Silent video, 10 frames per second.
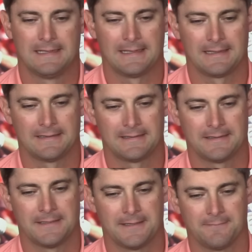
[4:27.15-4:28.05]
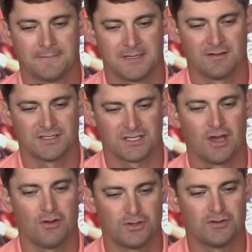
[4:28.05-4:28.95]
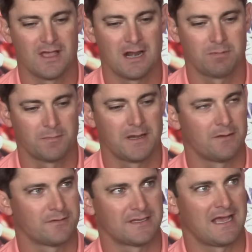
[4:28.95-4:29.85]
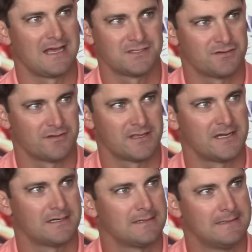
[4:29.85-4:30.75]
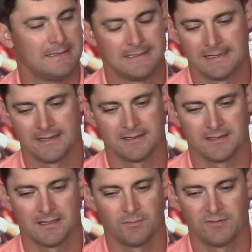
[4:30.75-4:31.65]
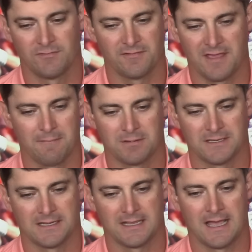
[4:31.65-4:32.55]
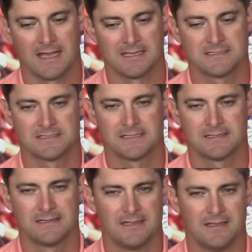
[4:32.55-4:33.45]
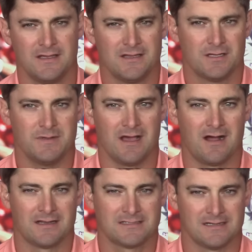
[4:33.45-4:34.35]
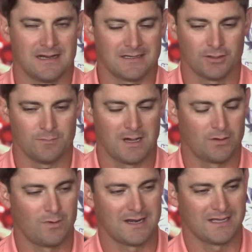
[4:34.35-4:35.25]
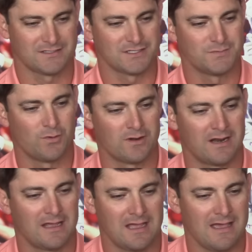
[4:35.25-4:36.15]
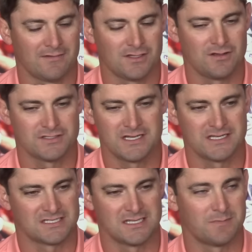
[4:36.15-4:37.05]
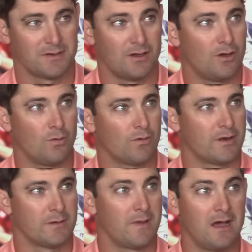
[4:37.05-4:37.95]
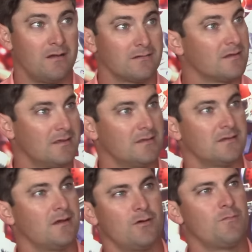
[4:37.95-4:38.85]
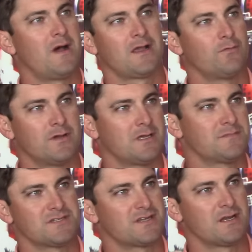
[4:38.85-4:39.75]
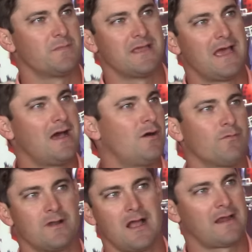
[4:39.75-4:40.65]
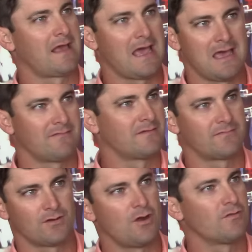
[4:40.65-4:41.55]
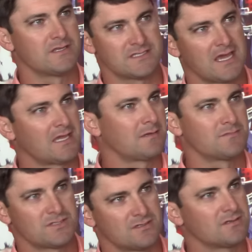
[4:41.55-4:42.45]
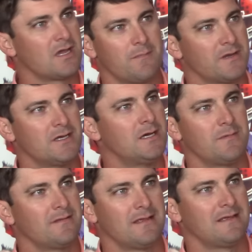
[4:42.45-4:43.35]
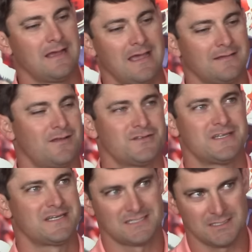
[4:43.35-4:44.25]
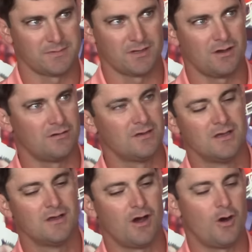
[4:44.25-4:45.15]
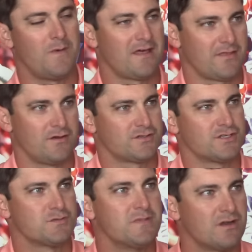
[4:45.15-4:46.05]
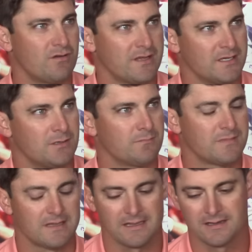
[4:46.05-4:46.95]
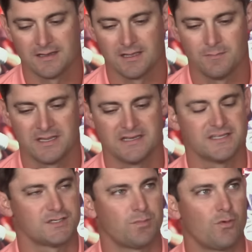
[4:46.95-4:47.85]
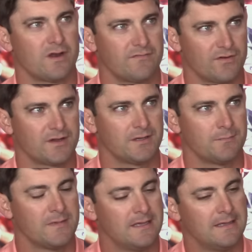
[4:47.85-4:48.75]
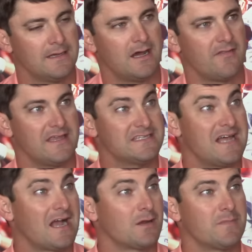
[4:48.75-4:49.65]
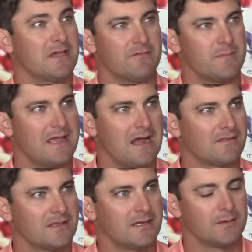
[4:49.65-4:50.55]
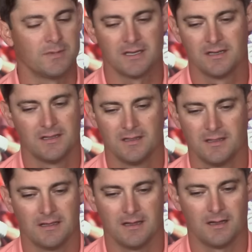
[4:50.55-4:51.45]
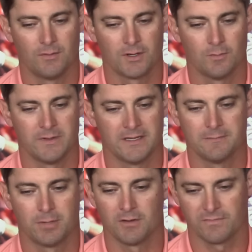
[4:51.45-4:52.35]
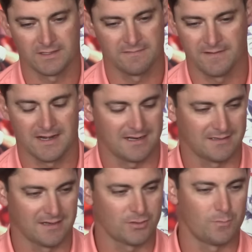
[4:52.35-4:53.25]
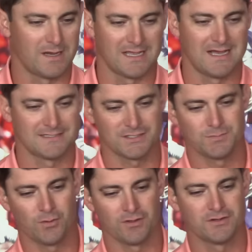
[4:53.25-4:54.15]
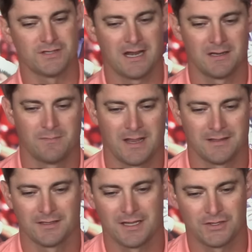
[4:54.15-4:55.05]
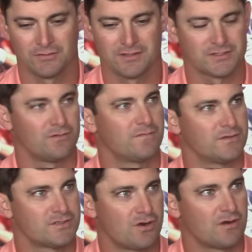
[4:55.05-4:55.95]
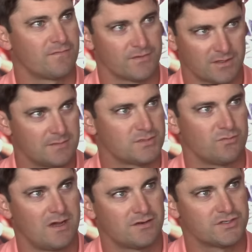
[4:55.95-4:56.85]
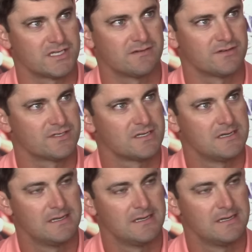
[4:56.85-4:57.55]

And um, you know, as a coach, you got to prepare with the guys that are there, and uh, we've we've got plenty of guys. And to be honest, and I told my wideouts this morning, I, I haven't lost any sleep at all, worried about oh, Mike Williams is going to be out. We're not going to have him for all these games coming up. I, I hadn't lost any sleep at all. All my thoughts just been on him and uh, being disappointed for him uh, that he's not going to be able to be out there. But uh, we're going to be perfectly fine. I, I told my guys this morning there's not anybody in the country that's going to feel sorry for the Clemson wide receivers.